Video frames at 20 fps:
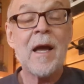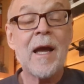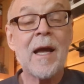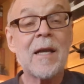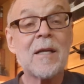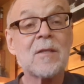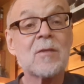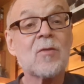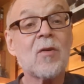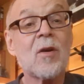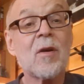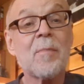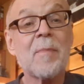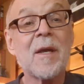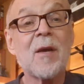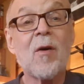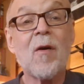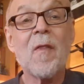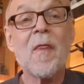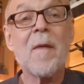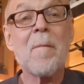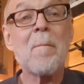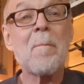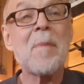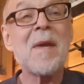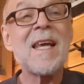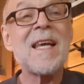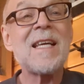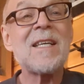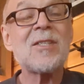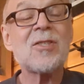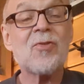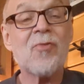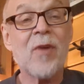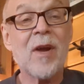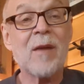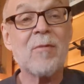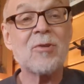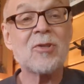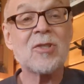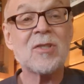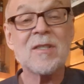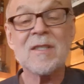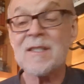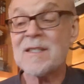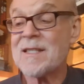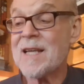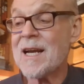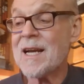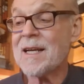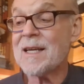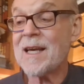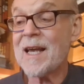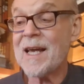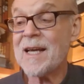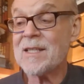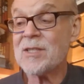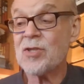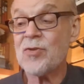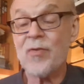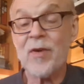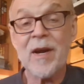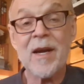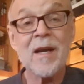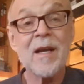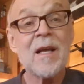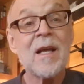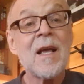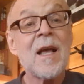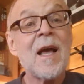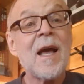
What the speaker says: and it's going to be on the B string, which is the second last string,